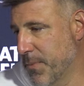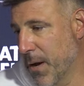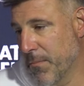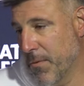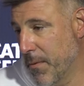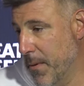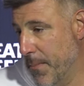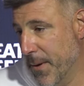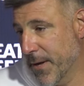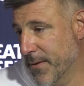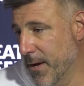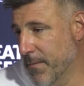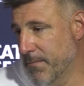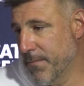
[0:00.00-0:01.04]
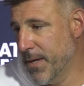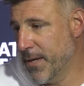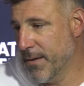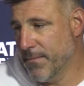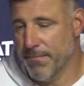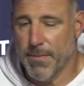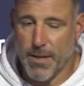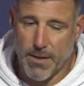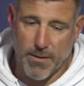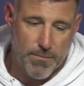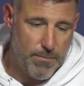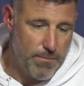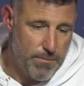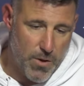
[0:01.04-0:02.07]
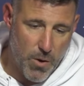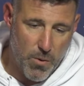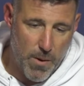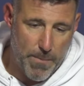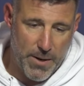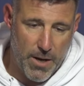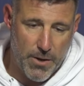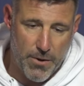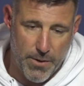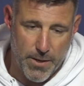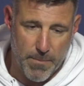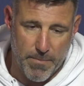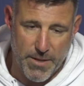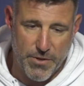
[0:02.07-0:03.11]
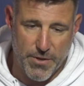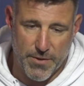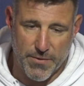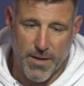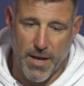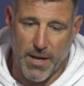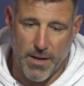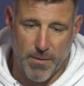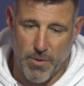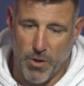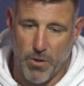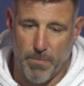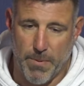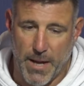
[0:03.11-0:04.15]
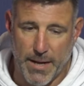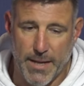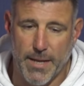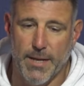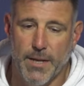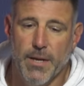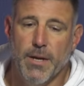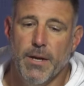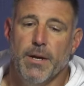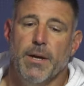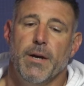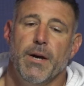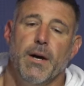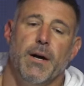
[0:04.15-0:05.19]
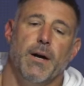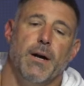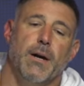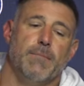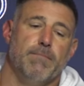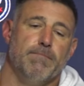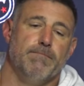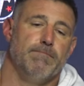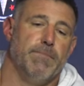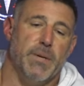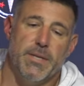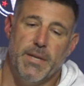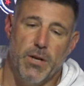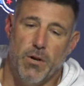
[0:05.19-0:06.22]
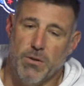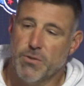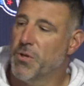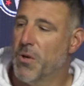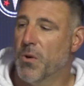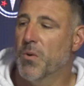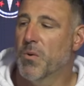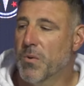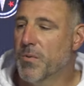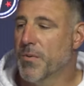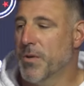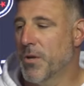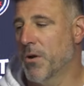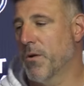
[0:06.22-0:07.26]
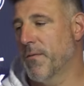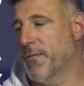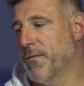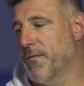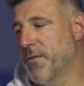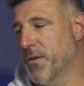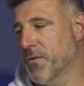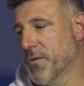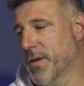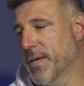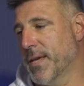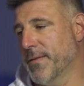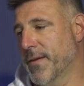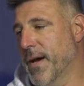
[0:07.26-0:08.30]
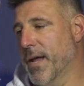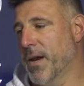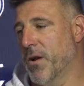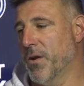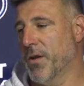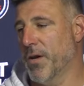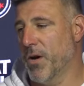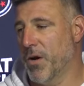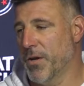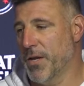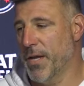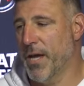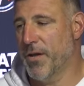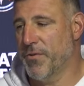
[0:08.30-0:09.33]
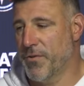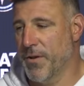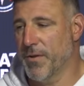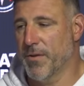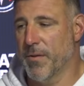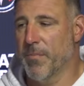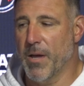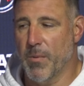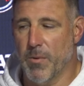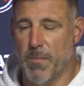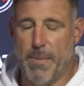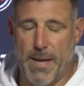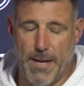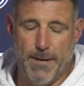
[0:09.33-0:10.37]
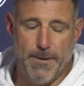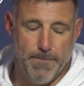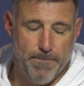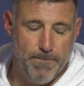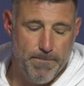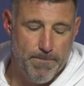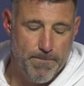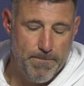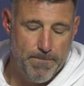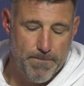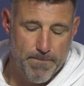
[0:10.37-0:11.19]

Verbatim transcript: probably picked up. He can he can go up and under. He can beat you inside in the middle of the pocket. Um, but then also, you know, if he feels like he's got it on the, on the edge to, to be able to bend. Will's